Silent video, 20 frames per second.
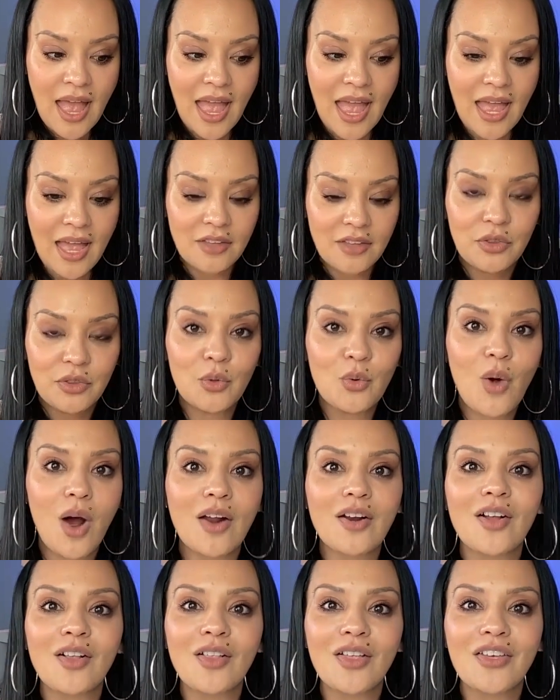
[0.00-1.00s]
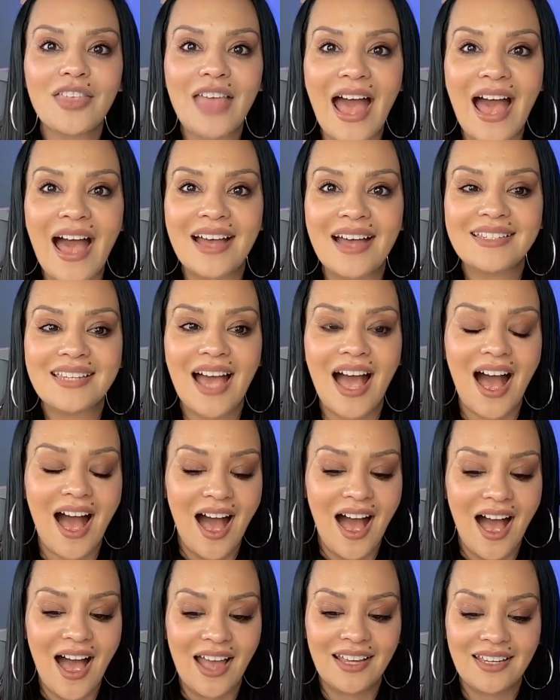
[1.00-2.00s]
And throughout all of that,
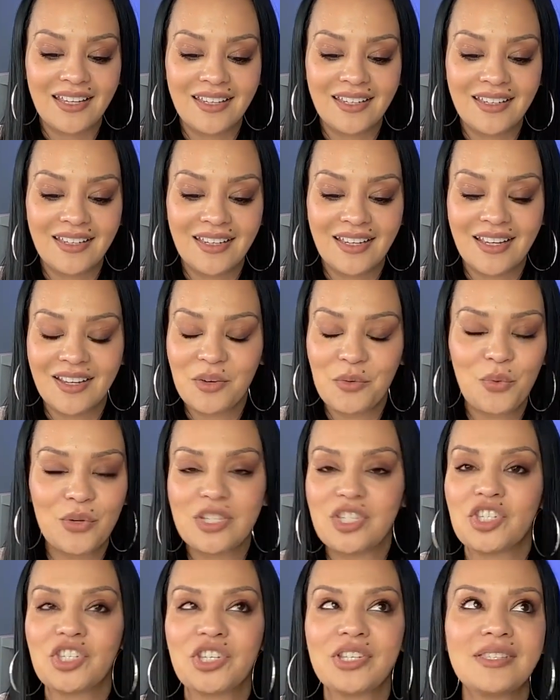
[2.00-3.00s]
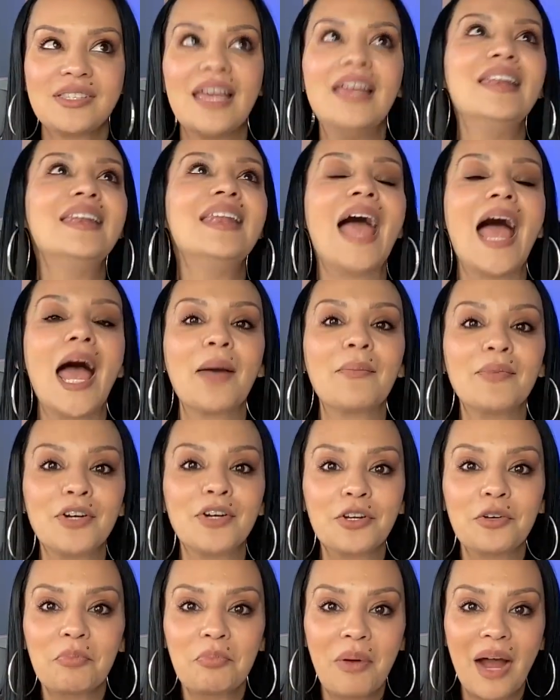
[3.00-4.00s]
I was just
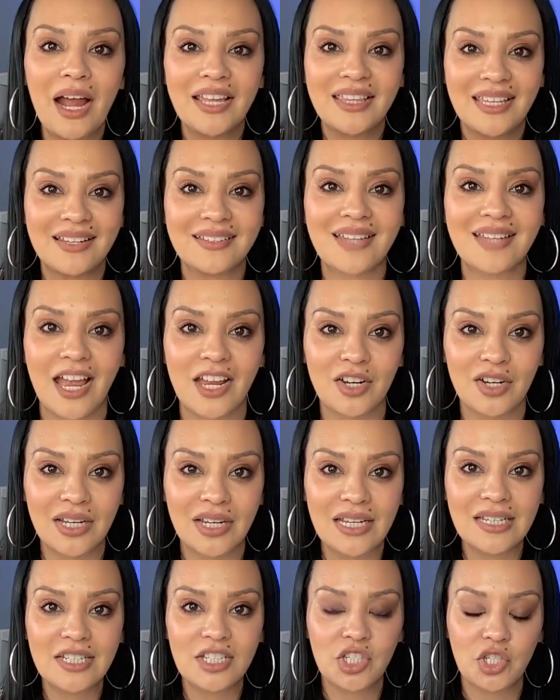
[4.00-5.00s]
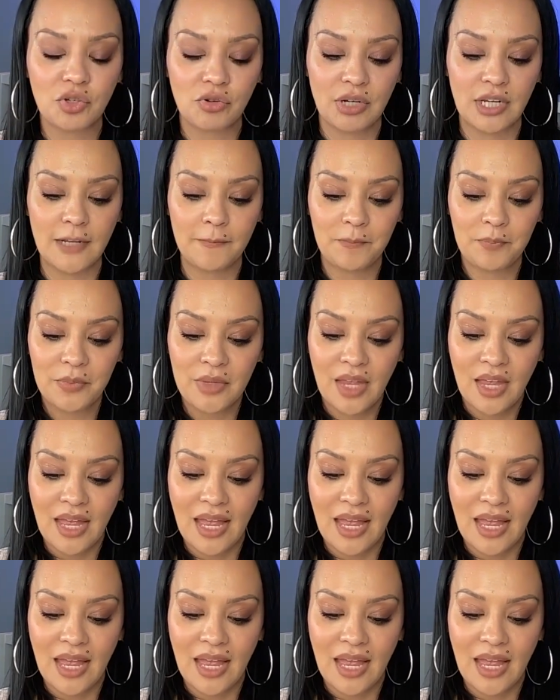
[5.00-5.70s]
enamored by the entire industry.